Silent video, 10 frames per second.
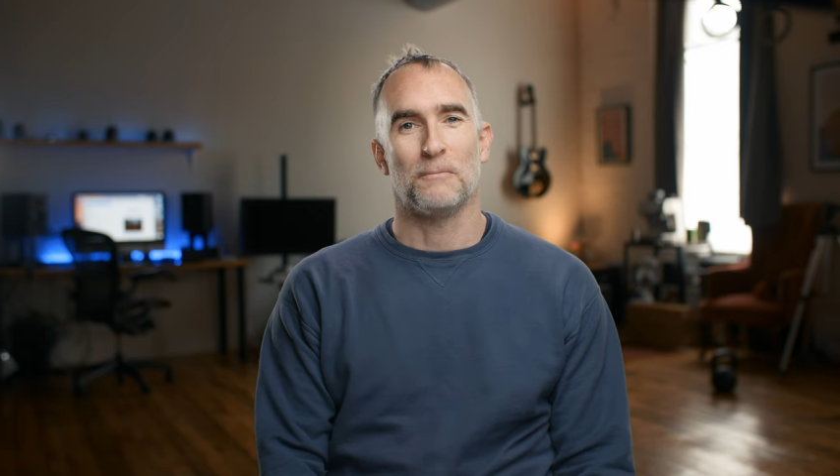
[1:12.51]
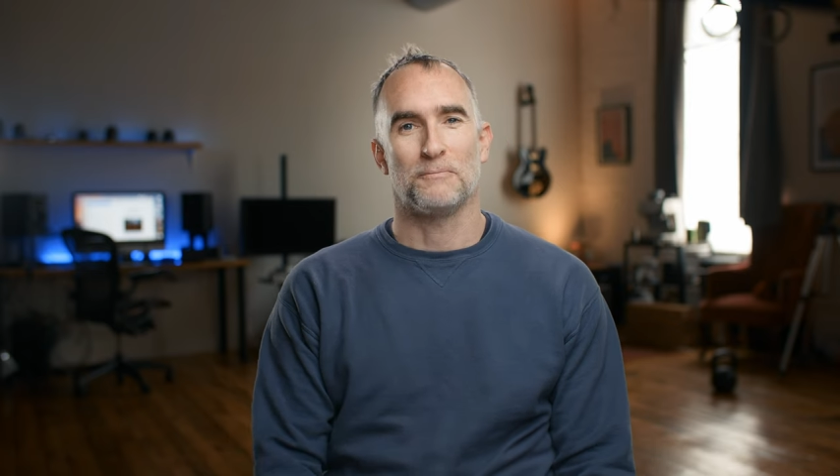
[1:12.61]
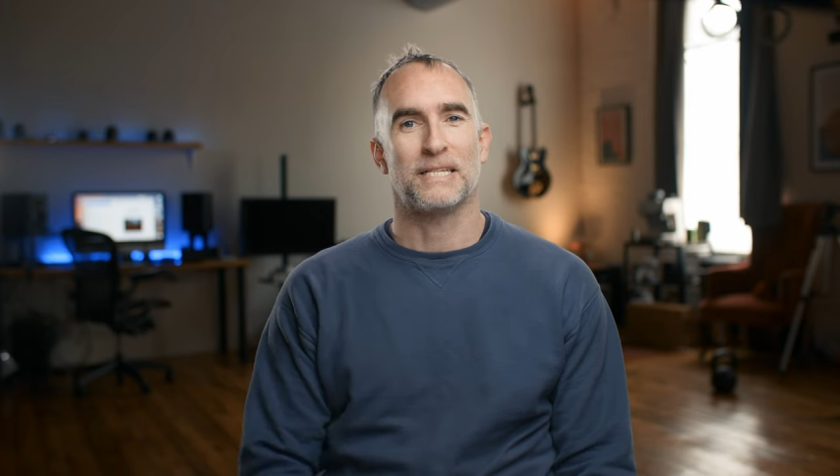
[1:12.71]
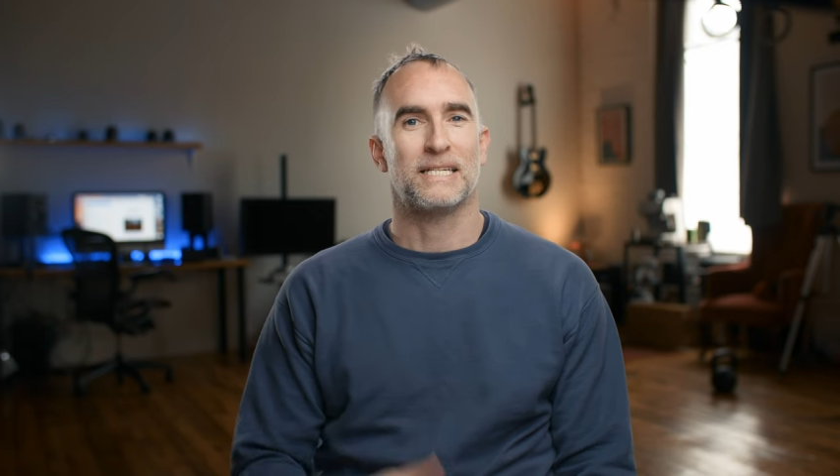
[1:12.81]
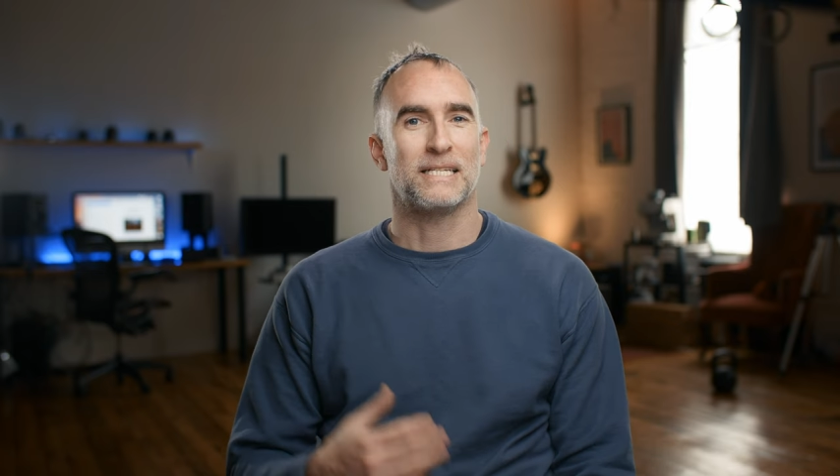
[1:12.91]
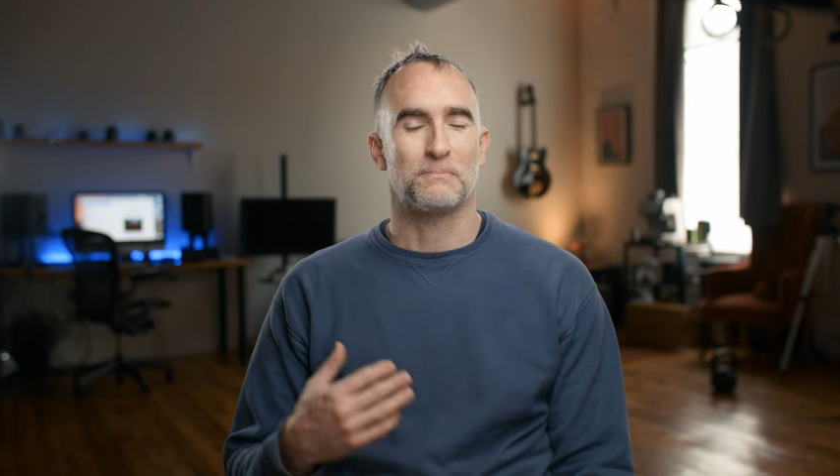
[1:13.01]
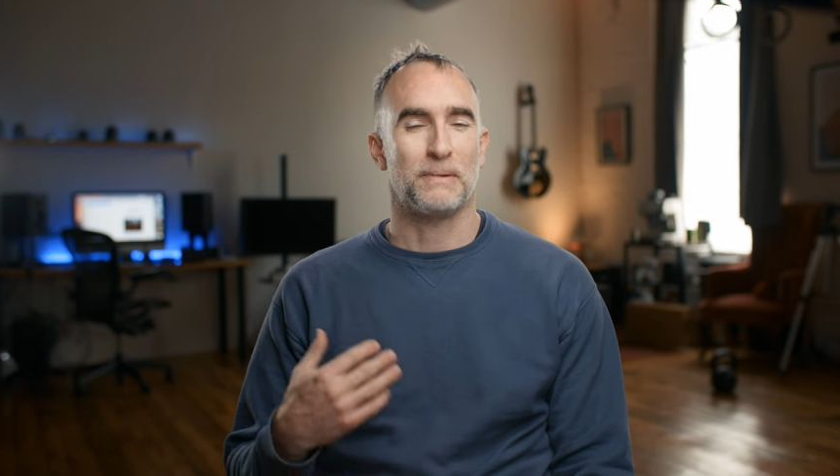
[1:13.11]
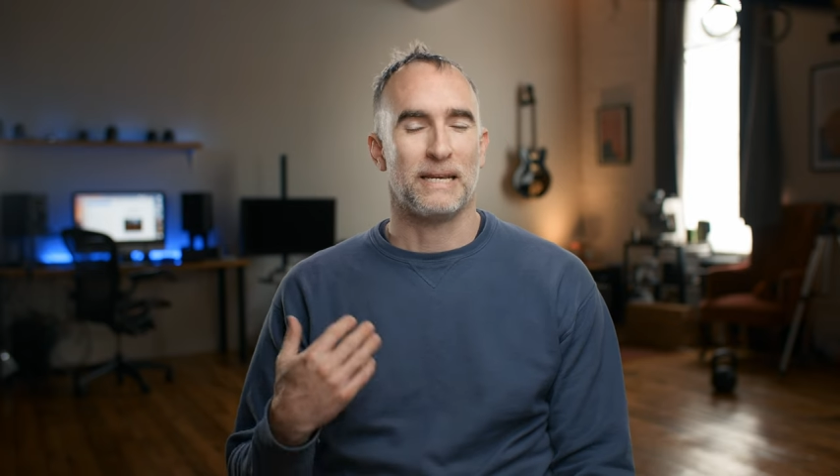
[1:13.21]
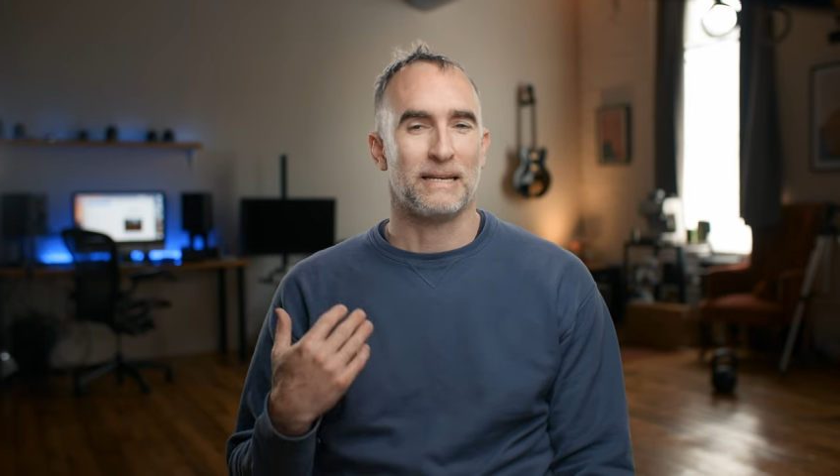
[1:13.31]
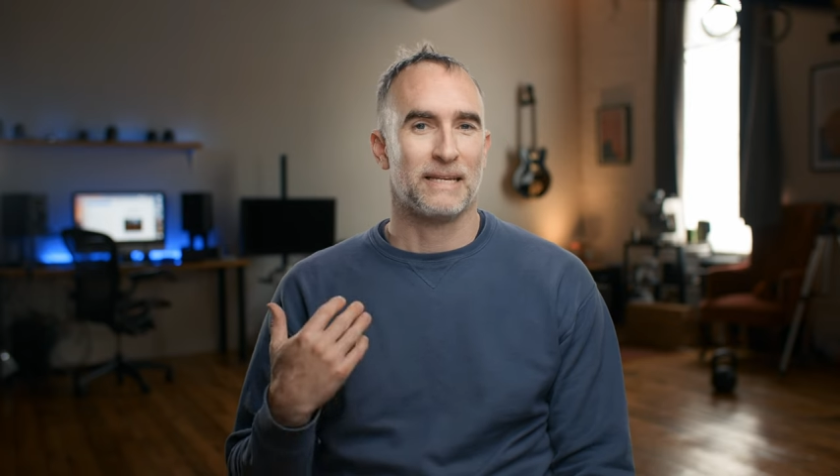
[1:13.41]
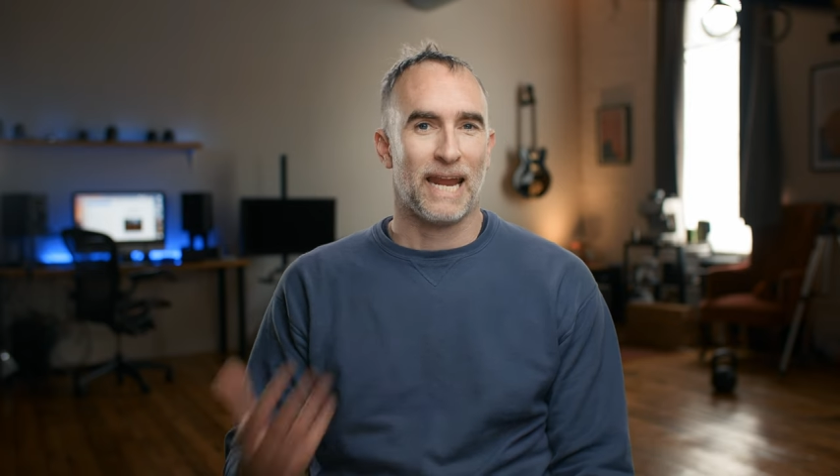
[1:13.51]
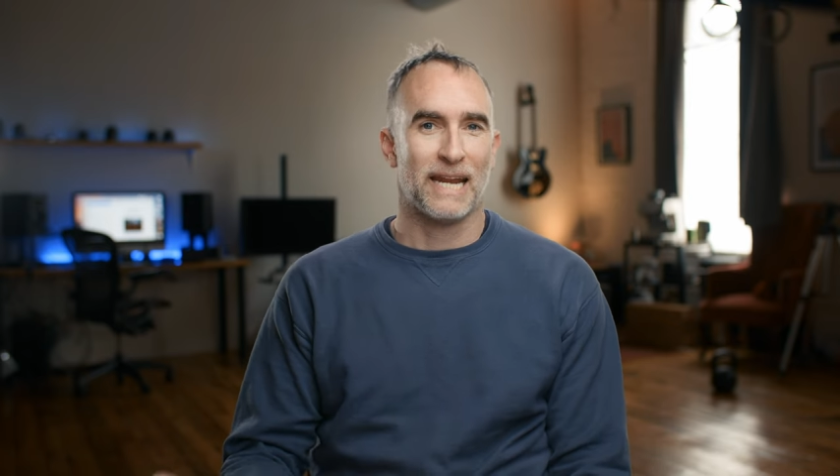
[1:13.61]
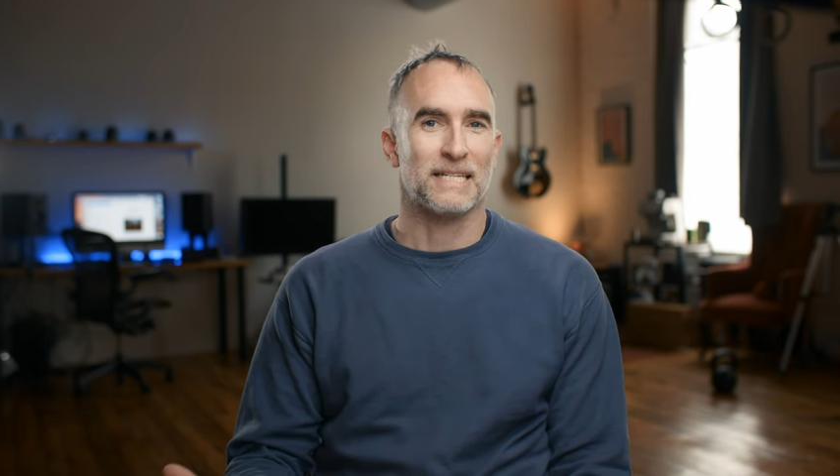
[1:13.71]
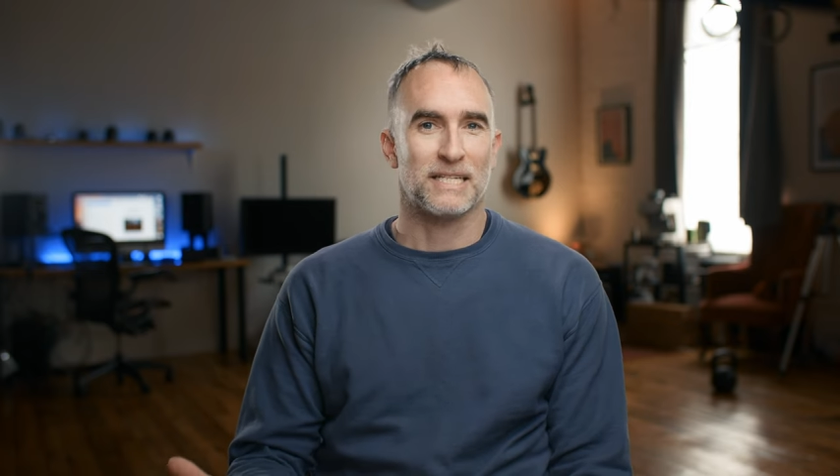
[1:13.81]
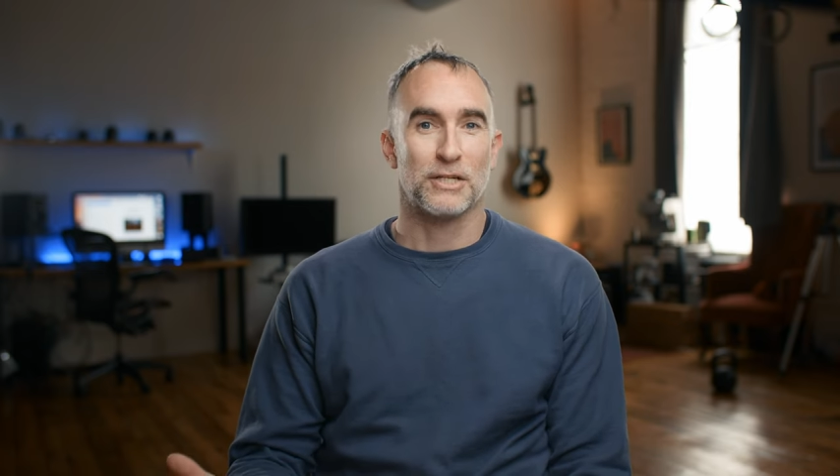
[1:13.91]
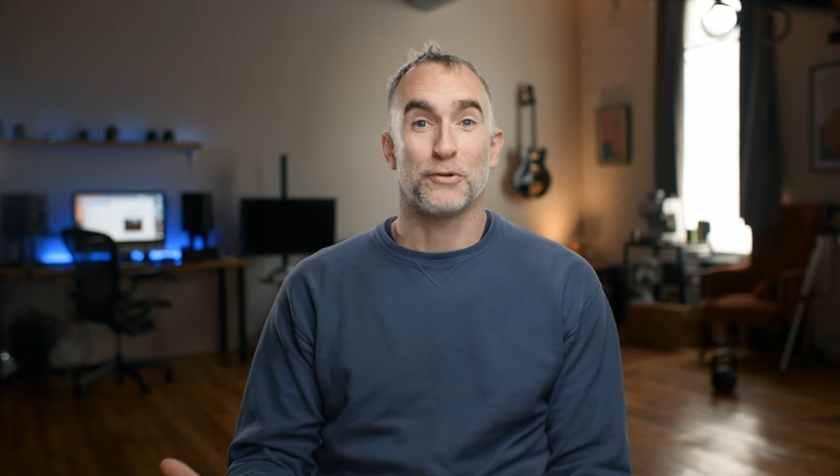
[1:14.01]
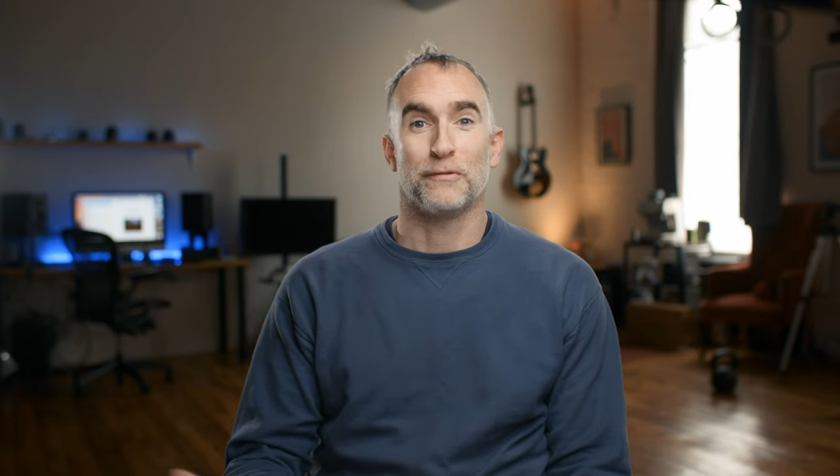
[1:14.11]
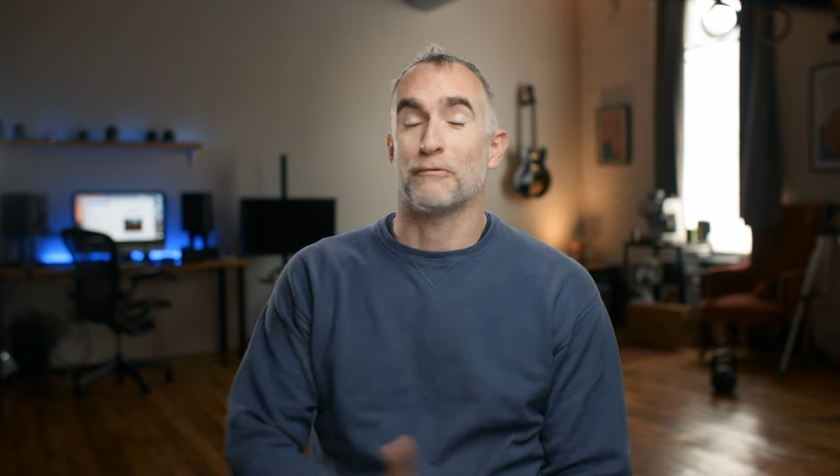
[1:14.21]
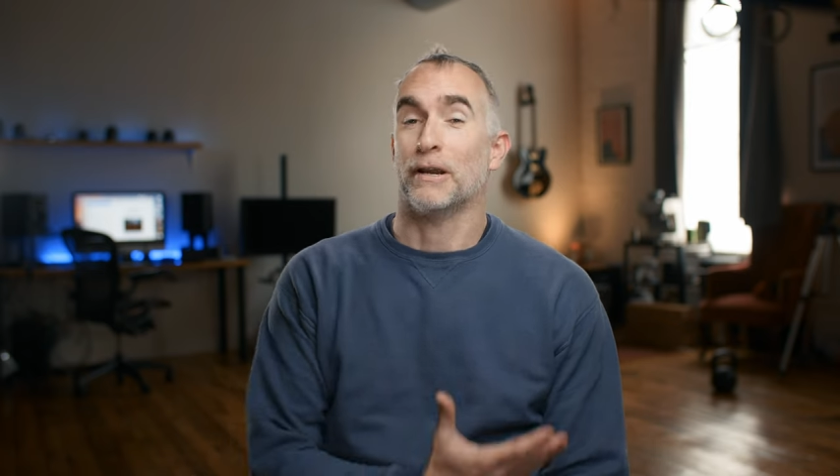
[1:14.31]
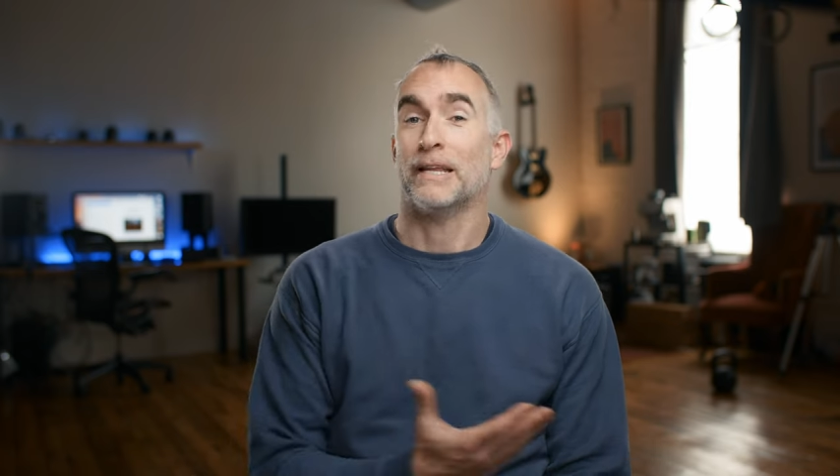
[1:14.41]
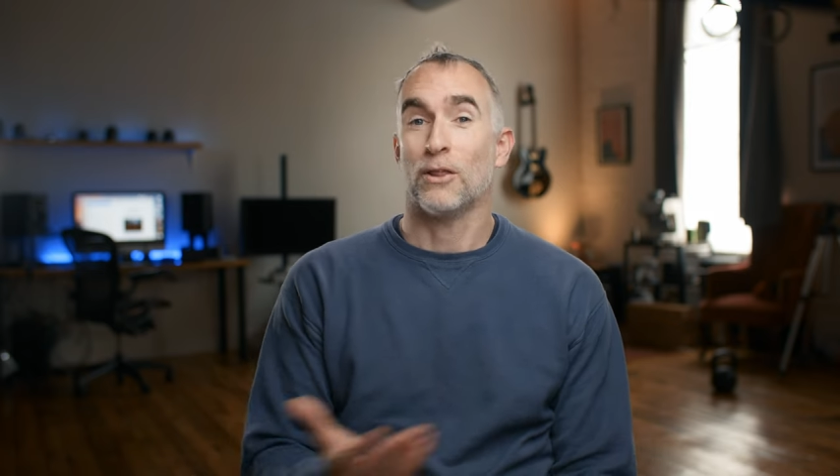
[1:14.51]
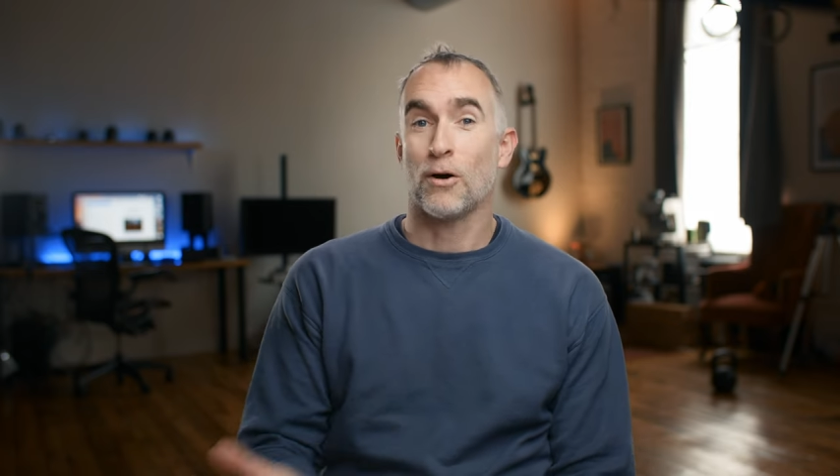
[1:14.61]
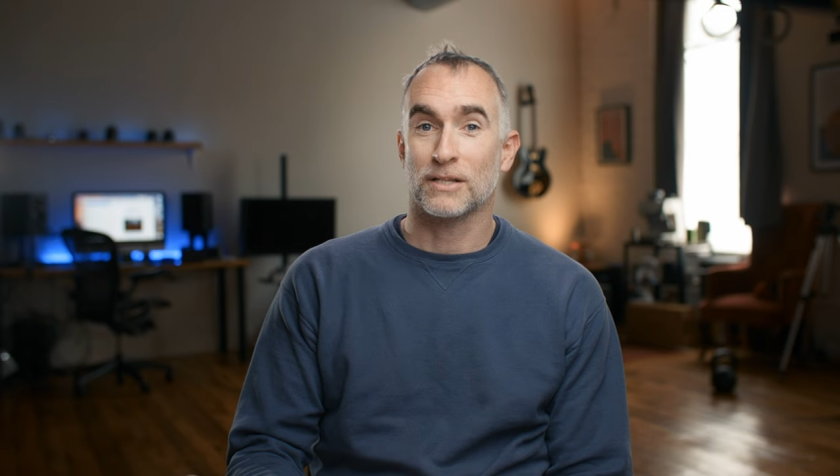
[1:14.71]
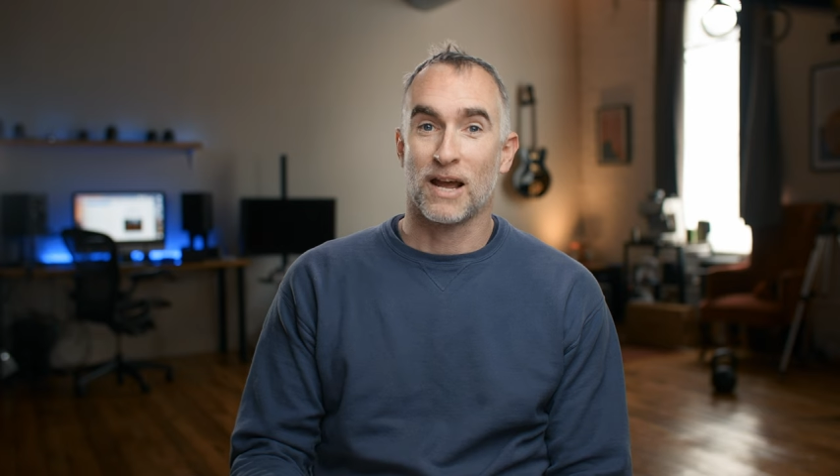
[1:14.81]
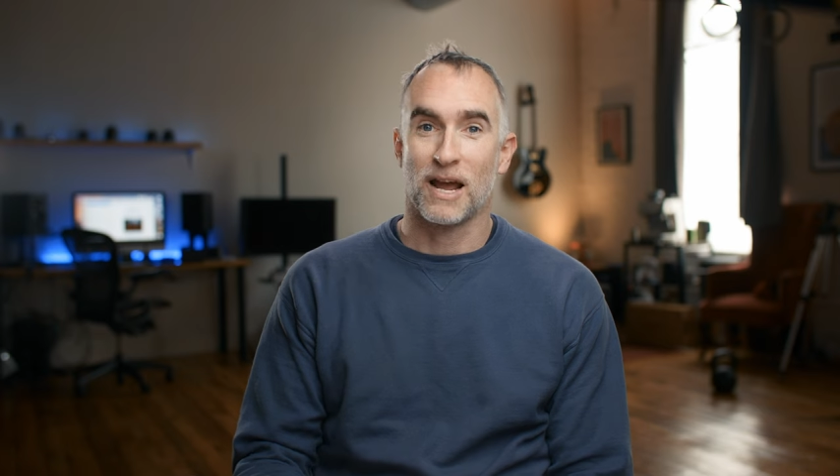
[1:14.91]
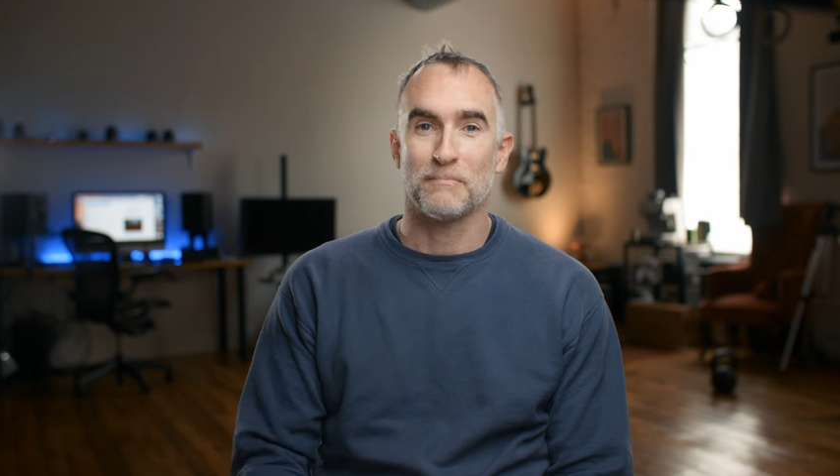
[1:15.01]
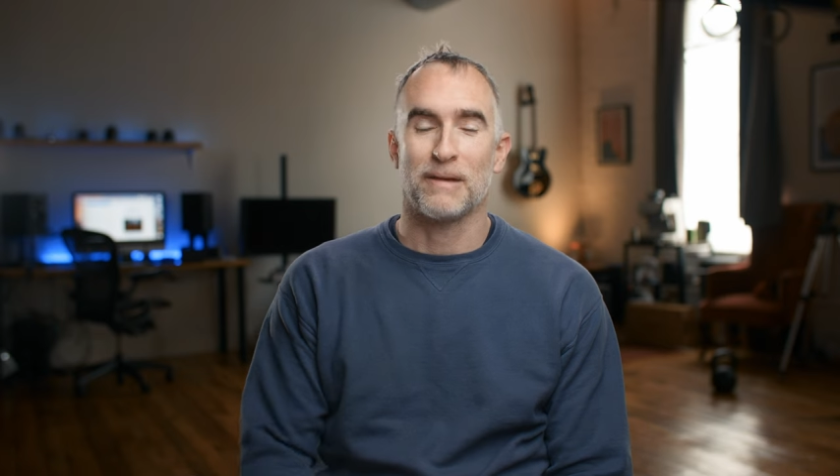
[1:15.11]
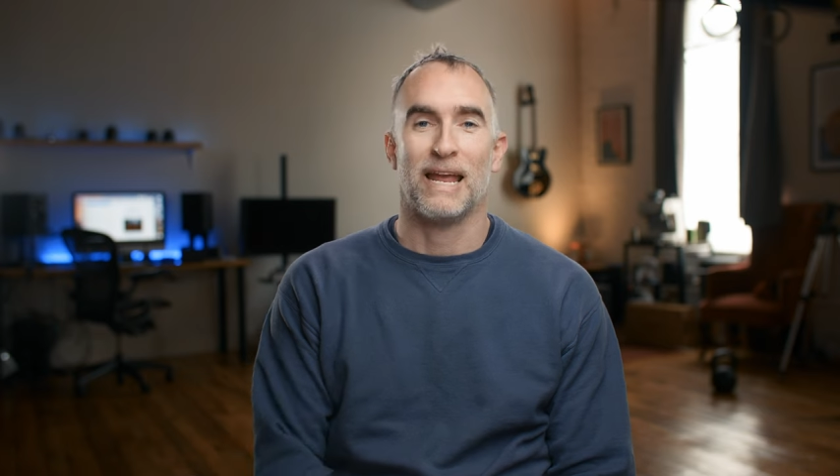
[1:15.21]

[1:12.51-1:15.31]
This has been Canon's issue for a long time,